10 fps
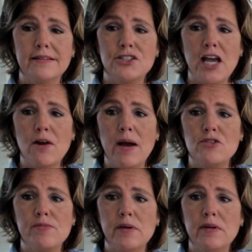Shadow
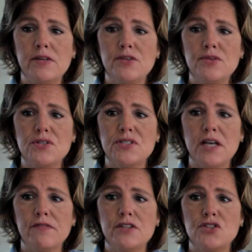attribute induces
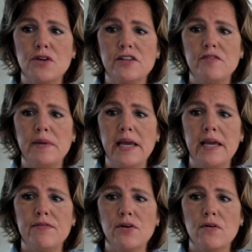self-destructive
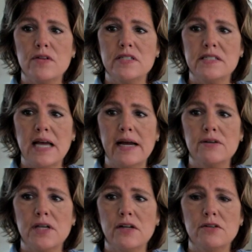behavior or the desire
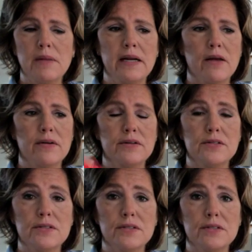to undermine
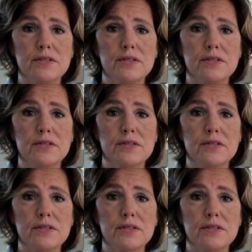others.